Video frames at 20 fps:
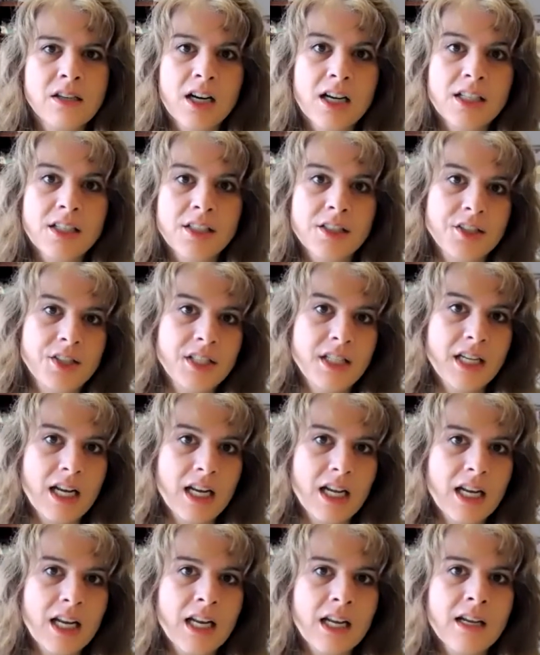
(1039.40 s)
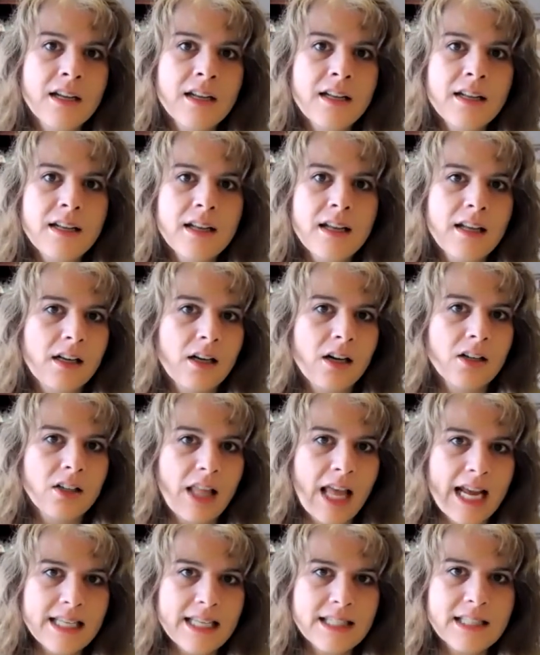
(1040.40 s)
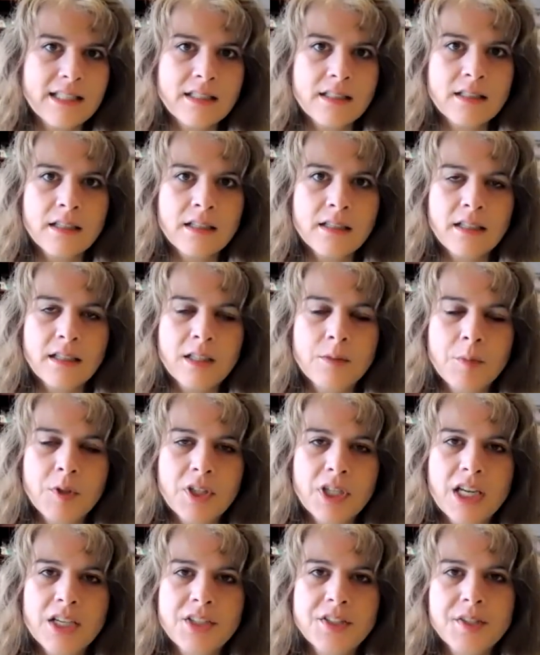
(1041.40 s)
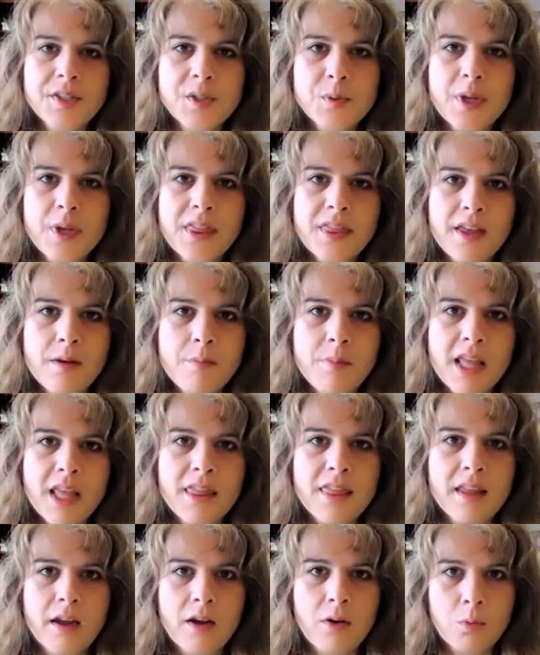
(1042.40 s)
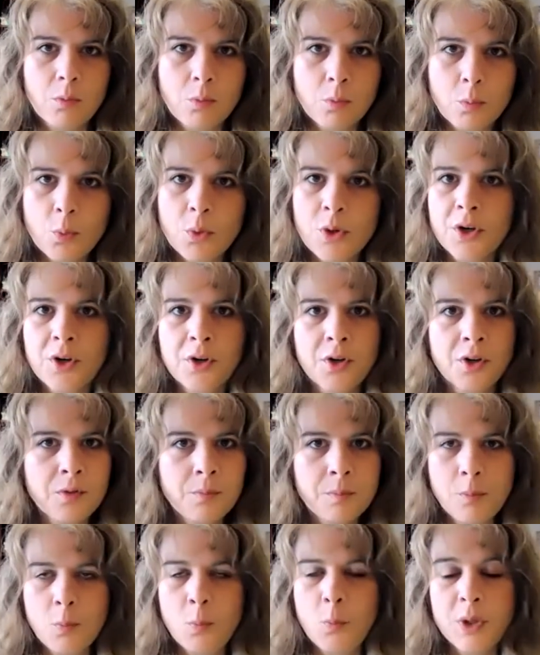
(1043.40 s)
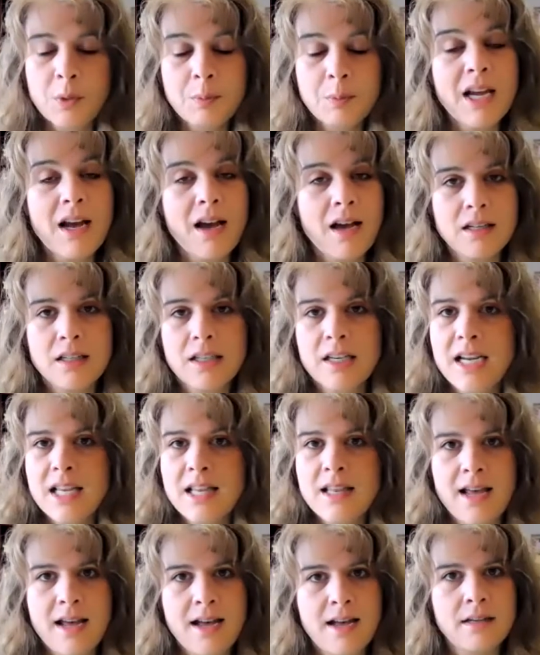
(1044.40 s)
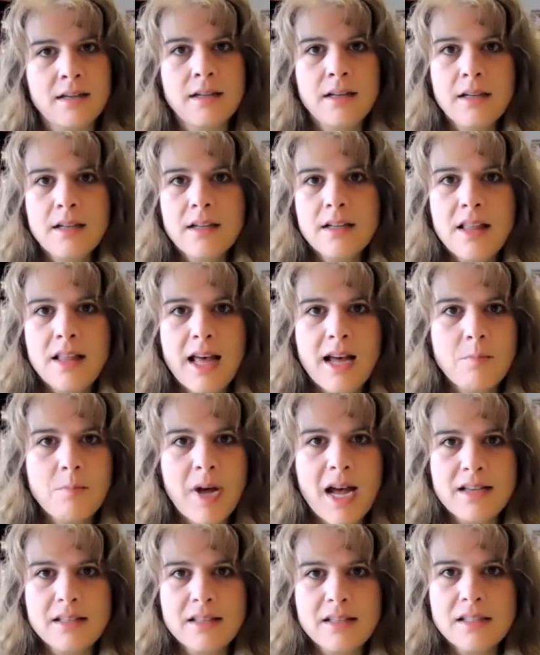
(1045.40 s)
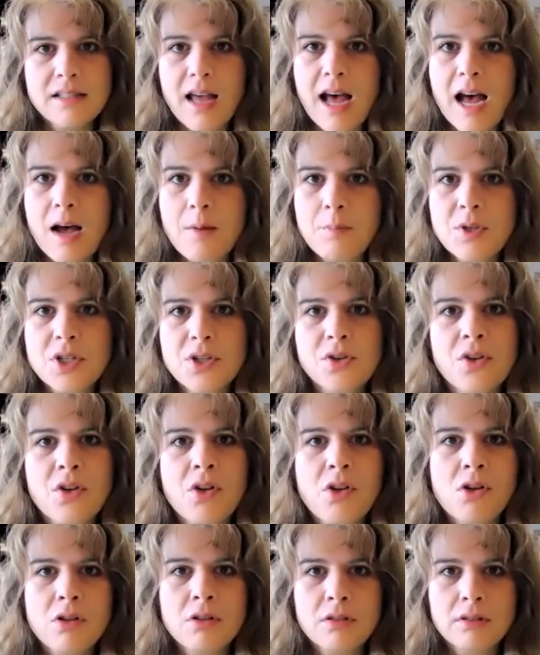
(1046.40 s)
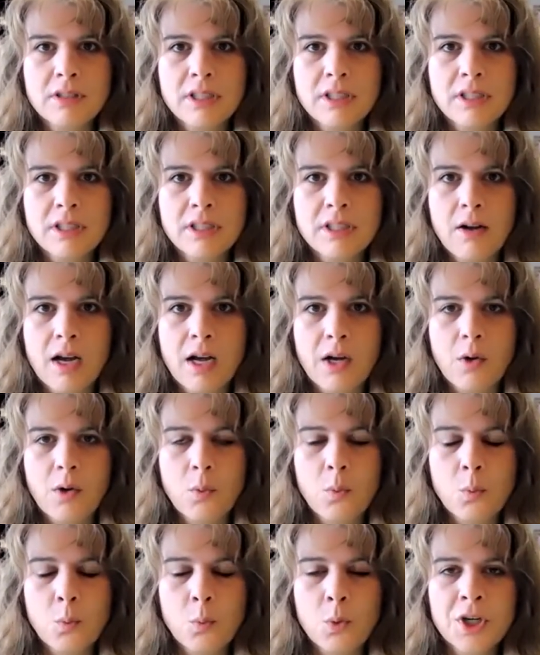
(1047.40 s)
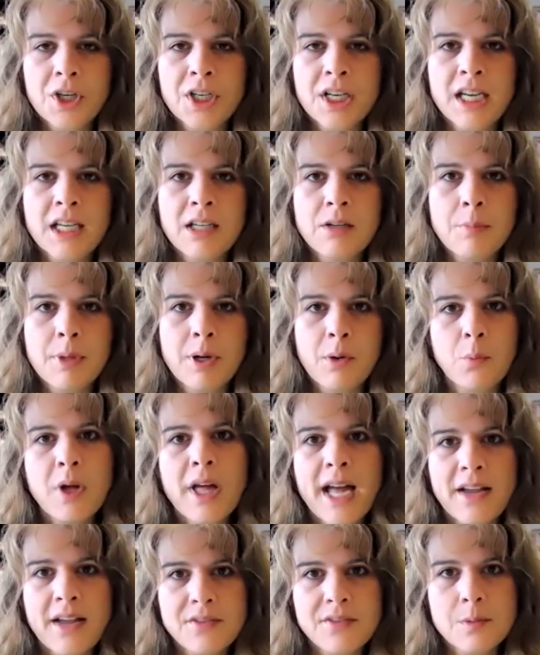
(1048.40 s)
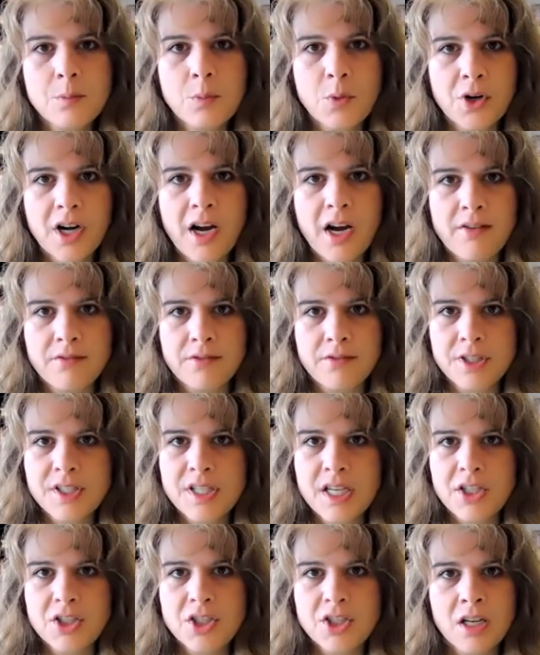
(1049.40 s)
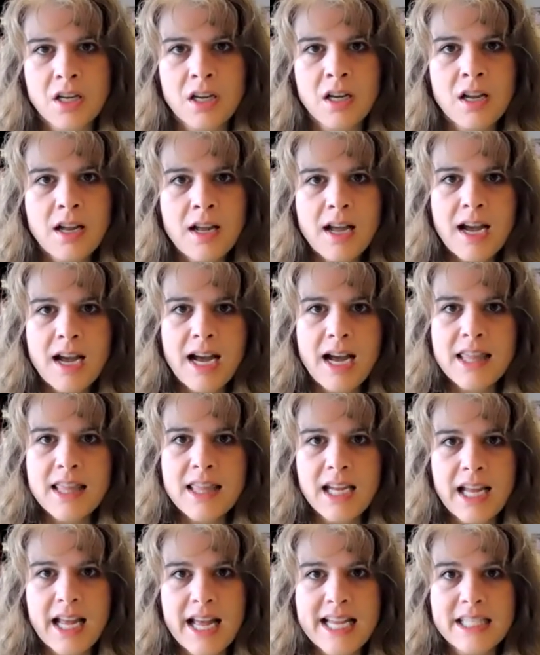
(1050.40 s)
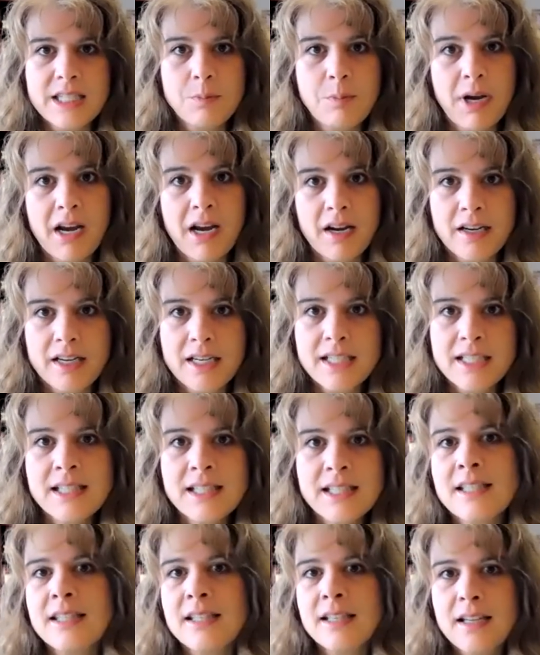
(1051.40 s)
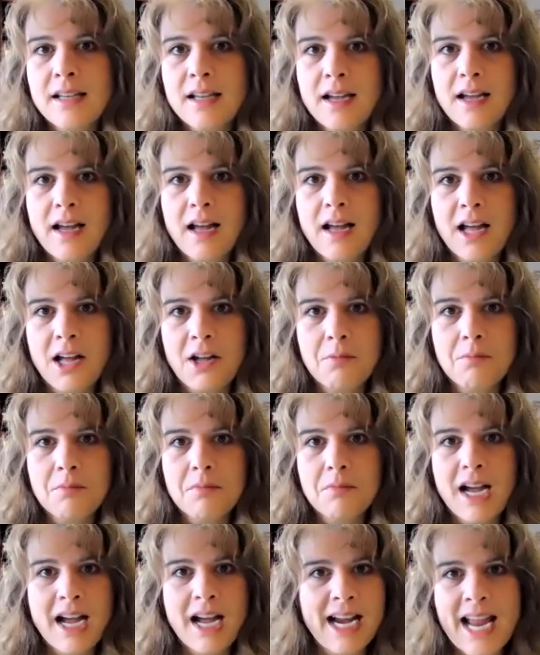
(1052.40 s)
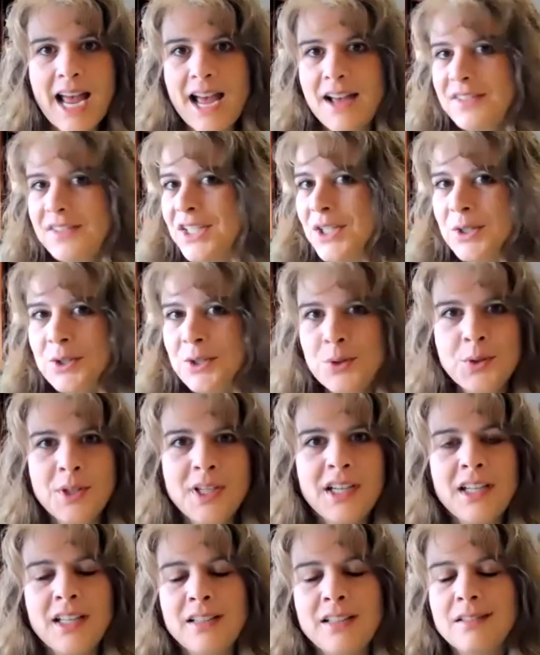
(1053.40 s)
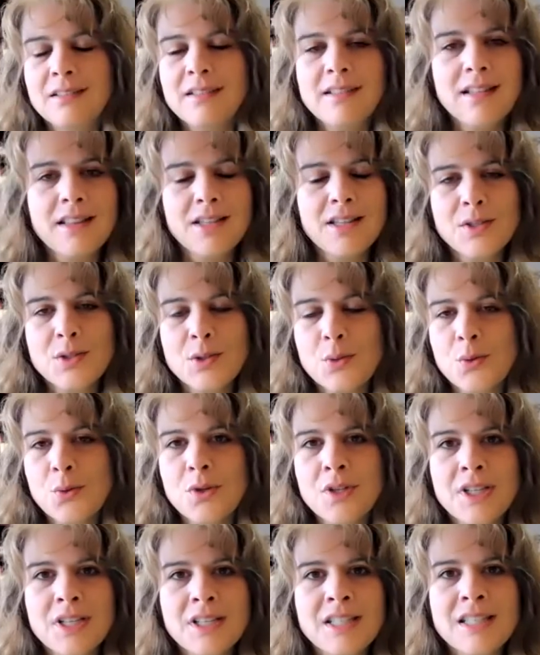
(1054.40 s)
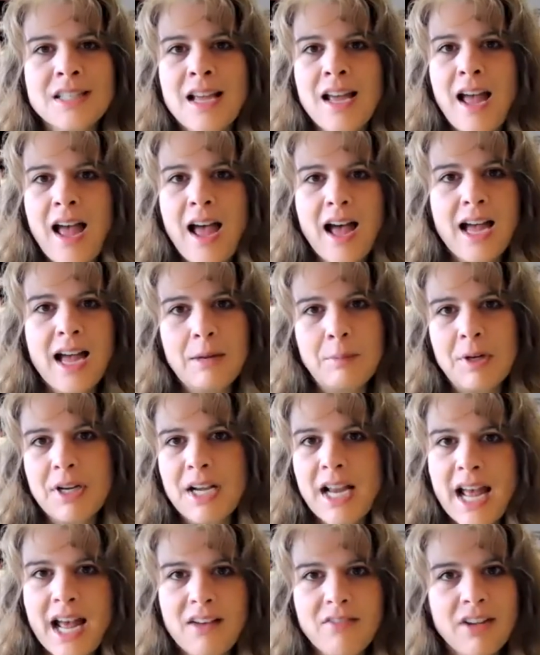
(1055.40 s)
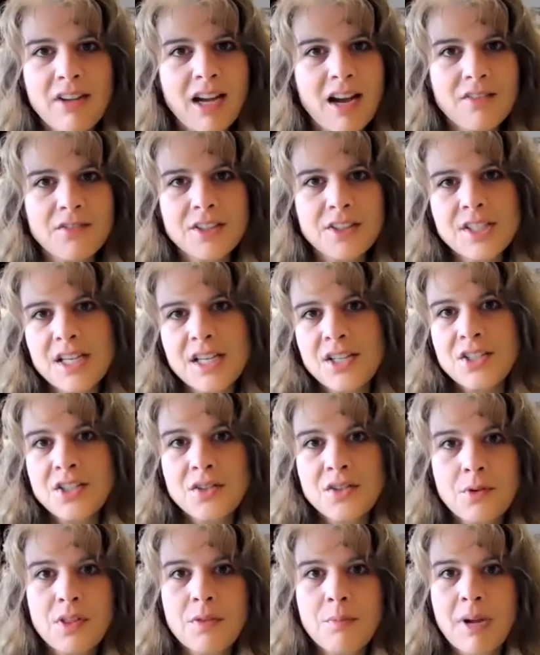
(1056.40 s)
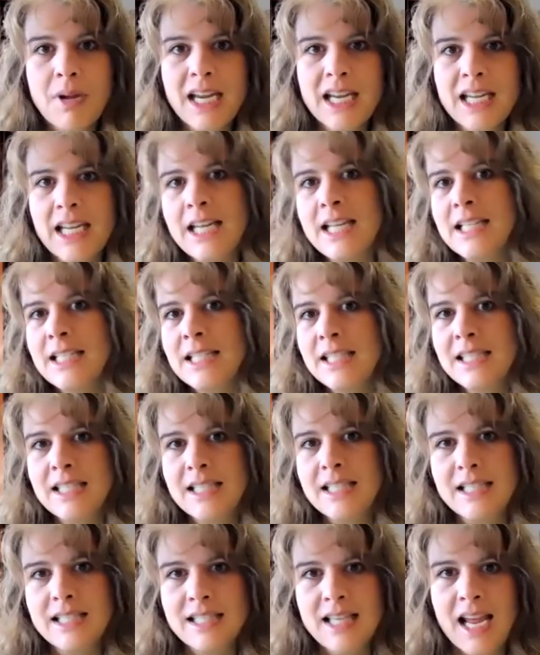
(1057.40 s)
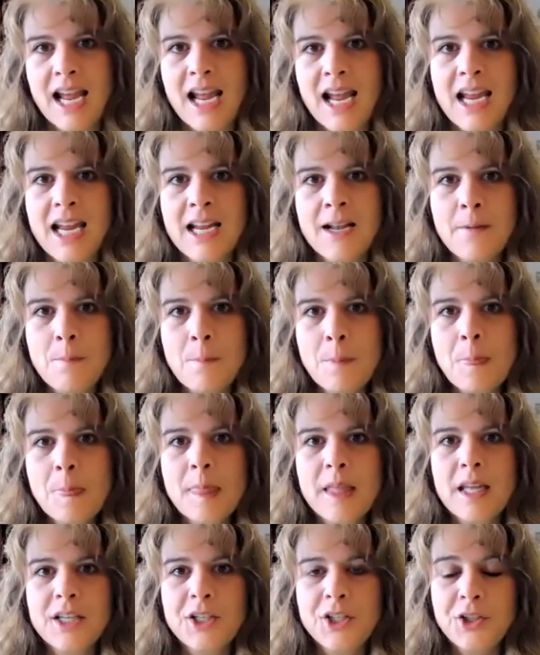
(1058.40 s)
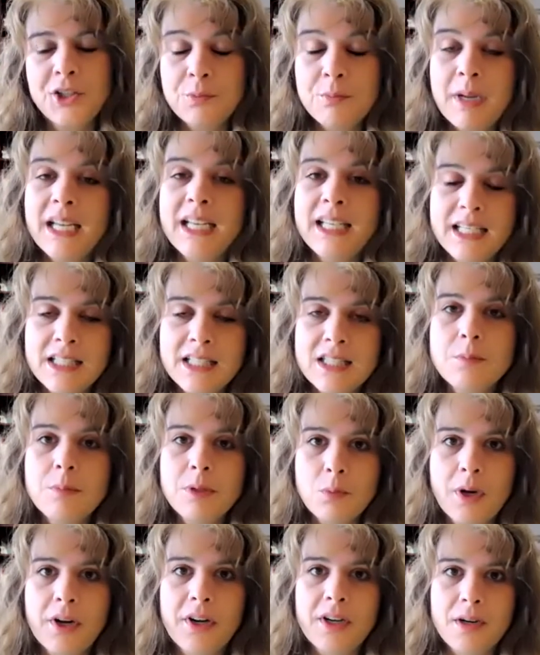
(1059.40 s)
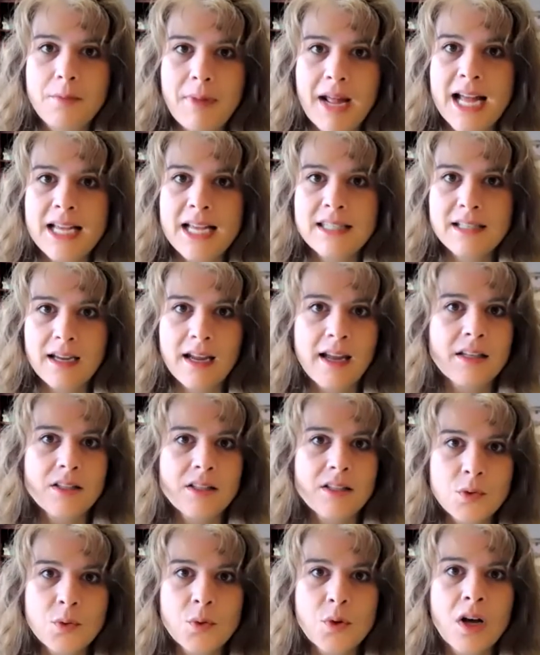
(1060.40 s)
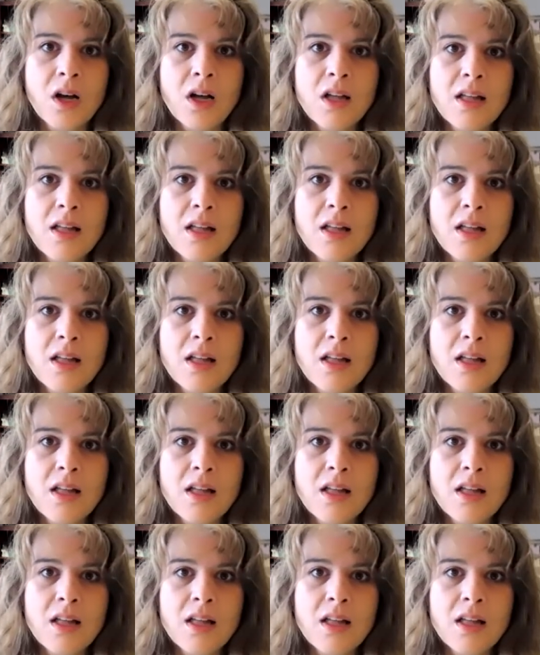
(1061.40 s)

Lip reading: understanding in our last communications with them that they will be honoring that mask's optional wording, but we'll have some more conversation. I think as parents, I have to in the schools, I'm going to have the conversation with my kids to say, you may need to be wearing a mask at school.